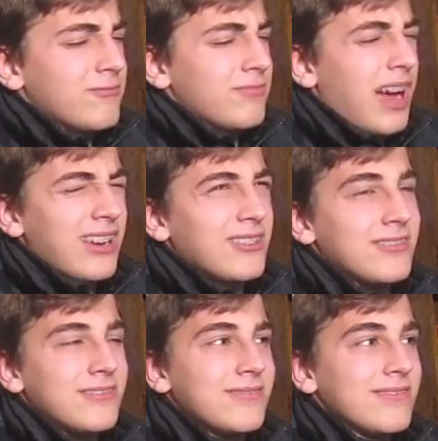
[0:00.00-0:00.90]
I,
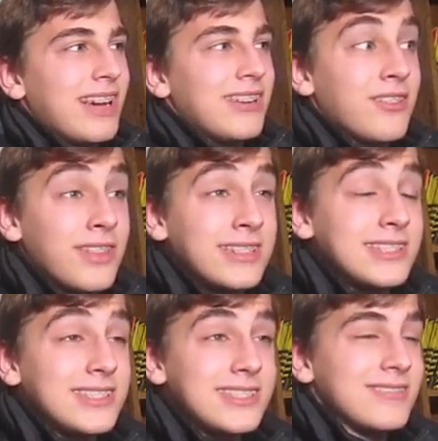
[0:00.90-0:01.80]
I doubt
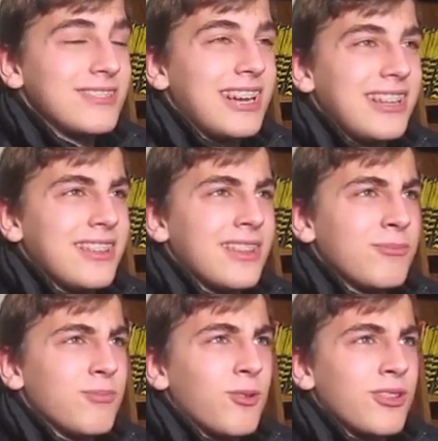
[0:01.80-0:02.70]
that's anything
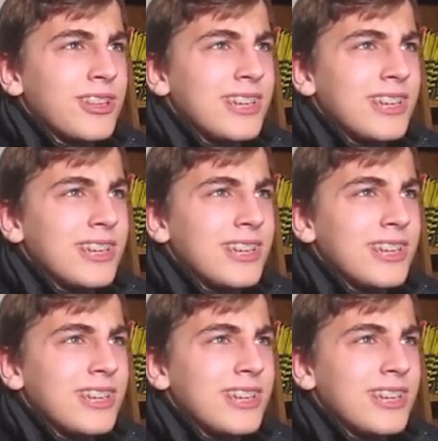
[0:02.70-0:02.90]
more than